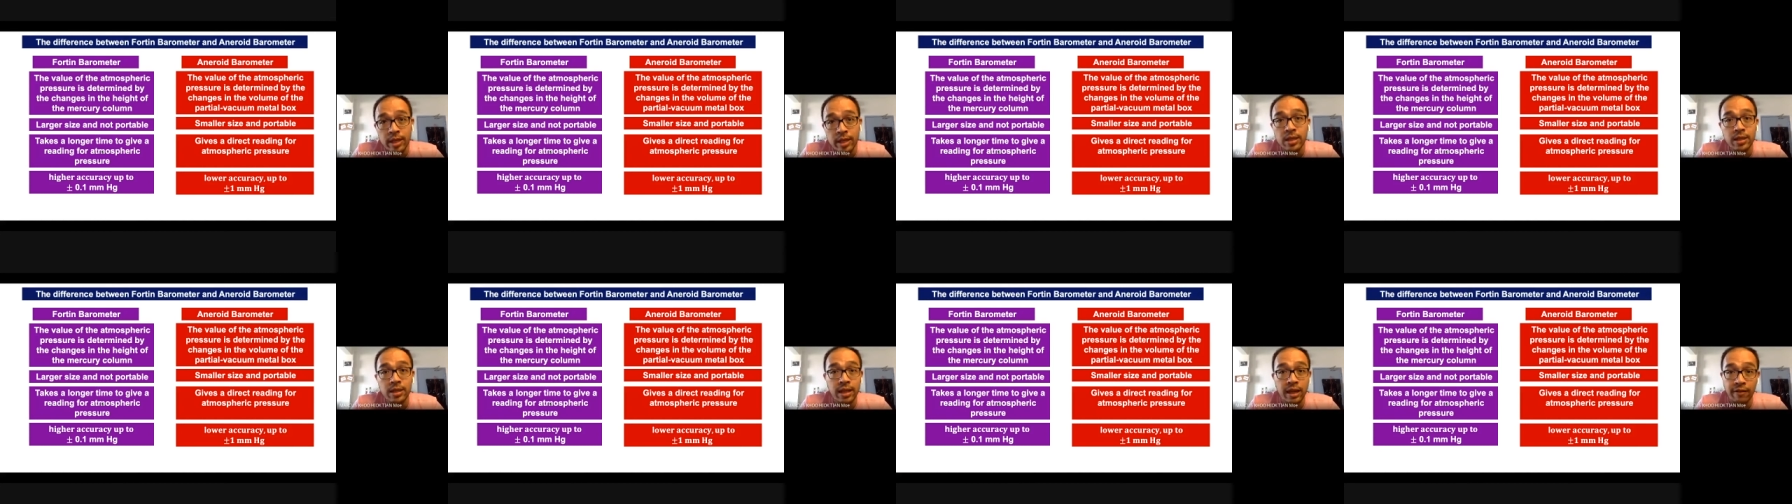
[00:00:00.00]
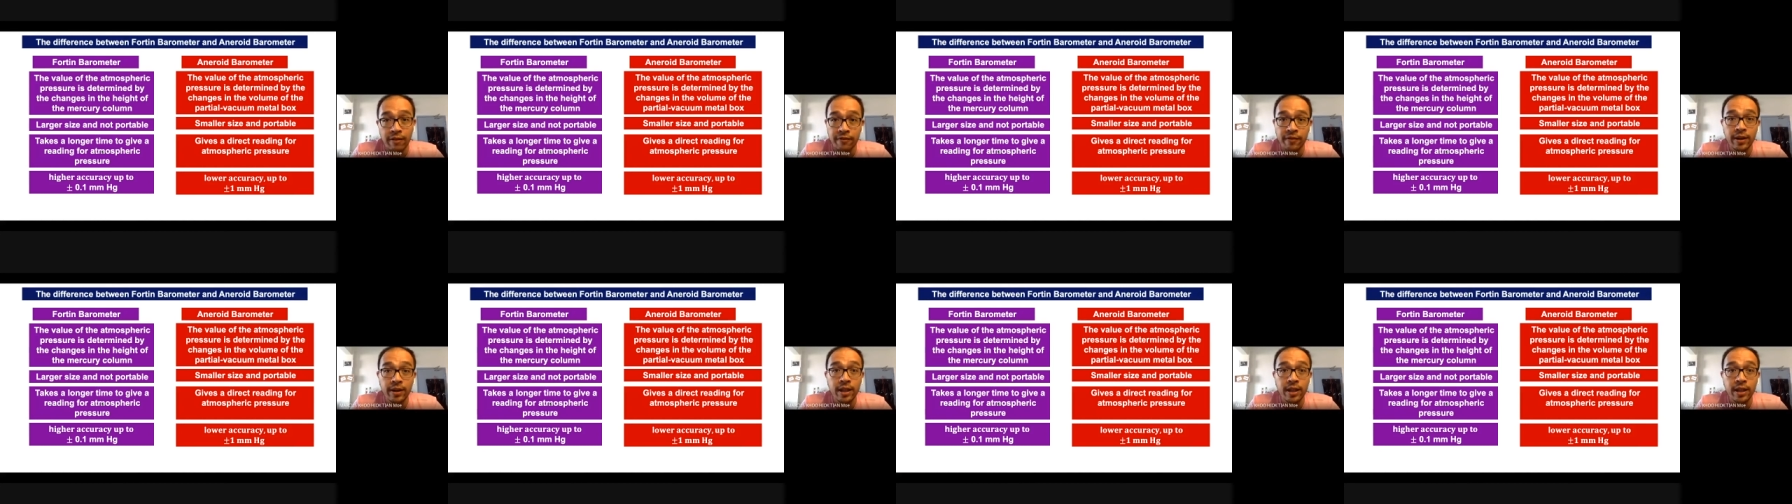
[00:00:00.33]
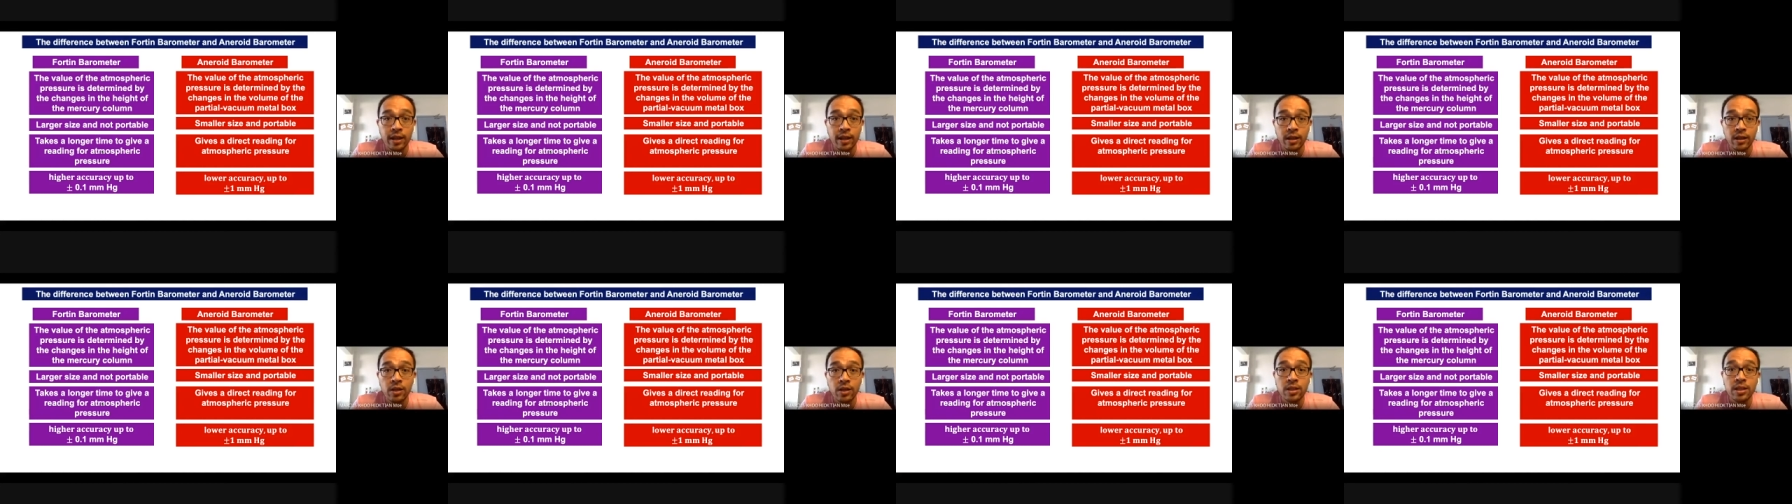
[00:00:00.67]
safer
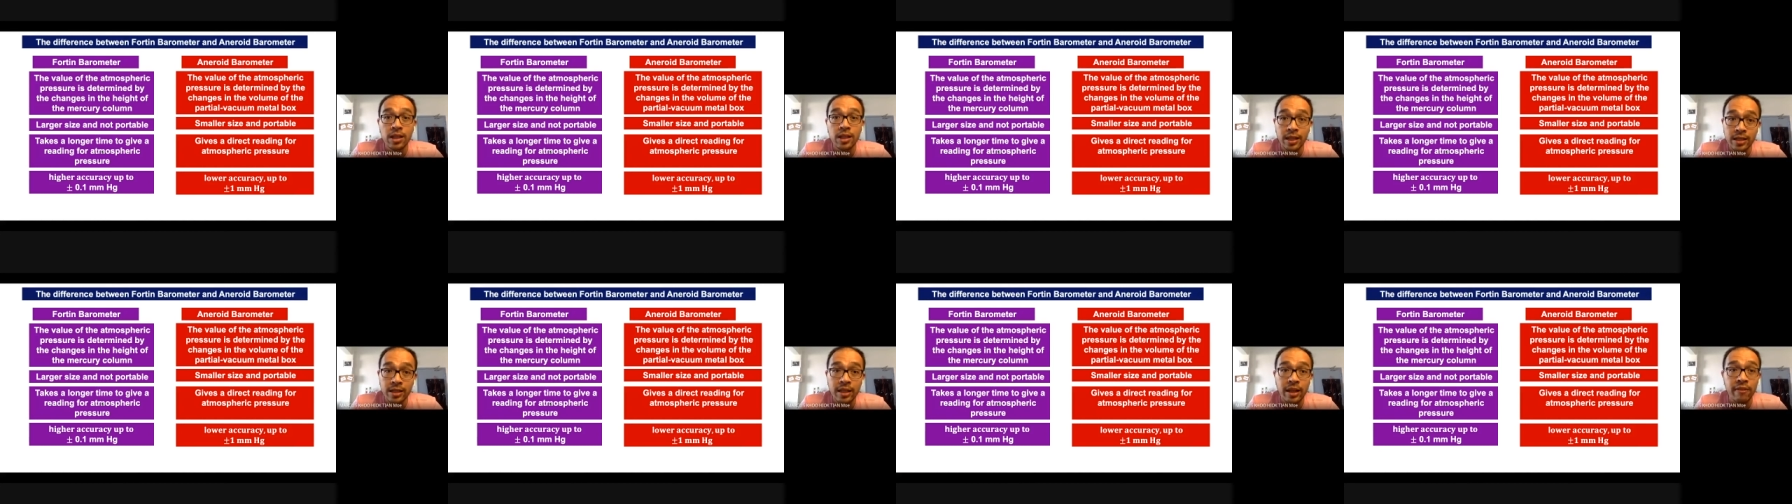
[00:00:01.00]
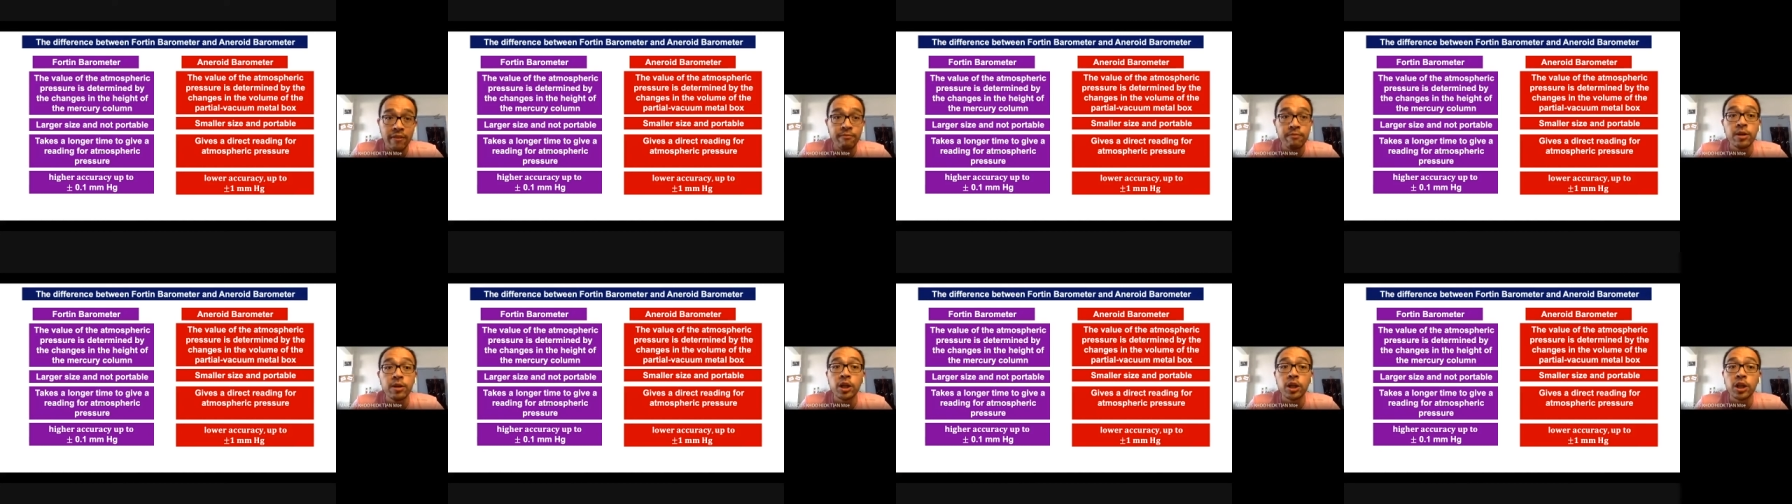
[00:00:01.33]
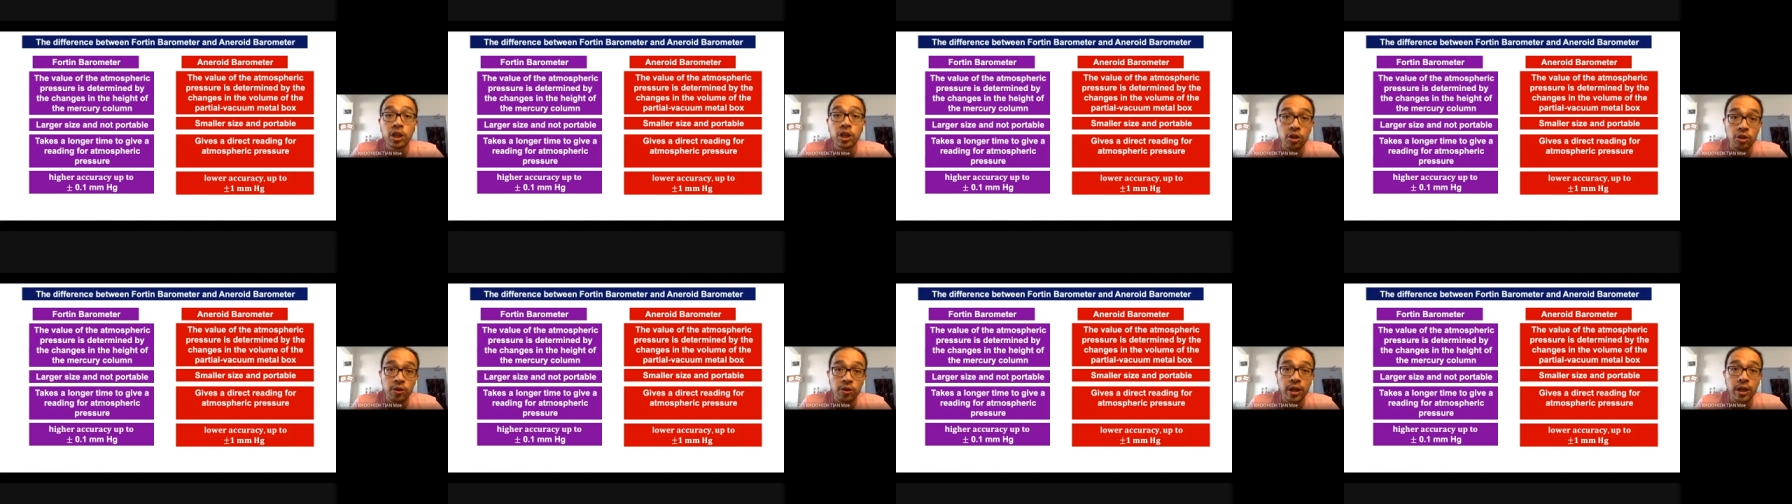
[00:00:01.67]
lah, because it doesn't have
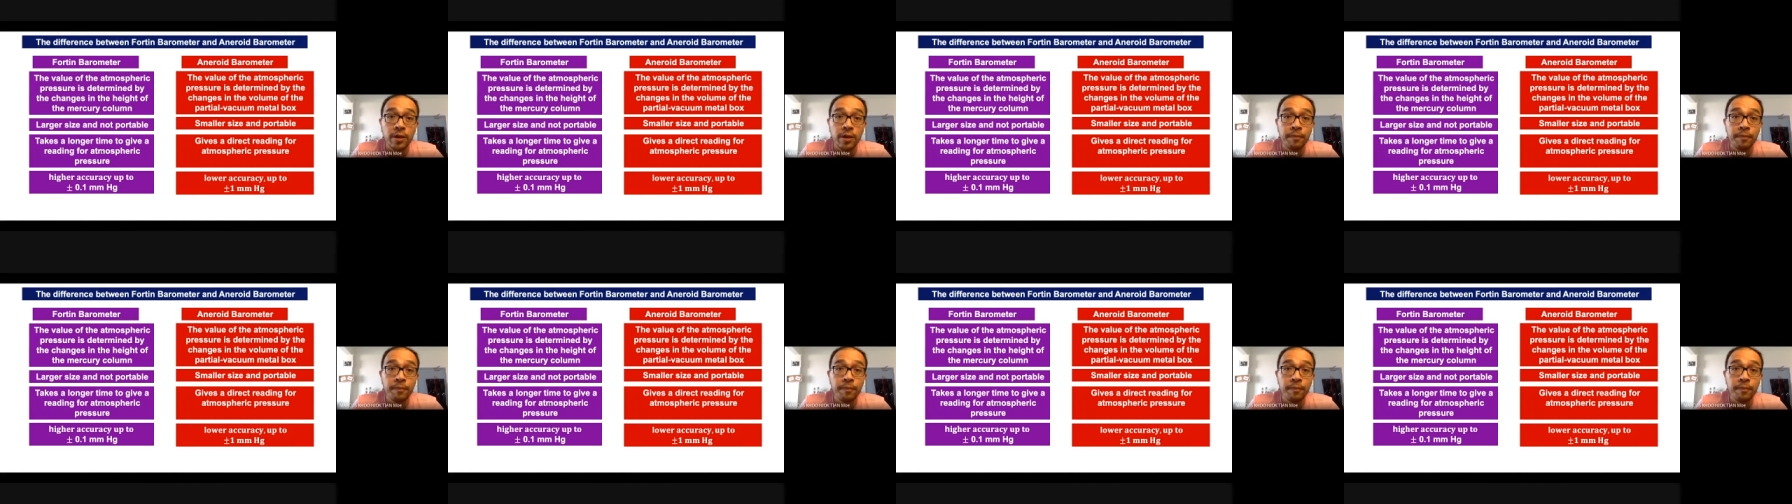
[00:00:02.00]
mercury.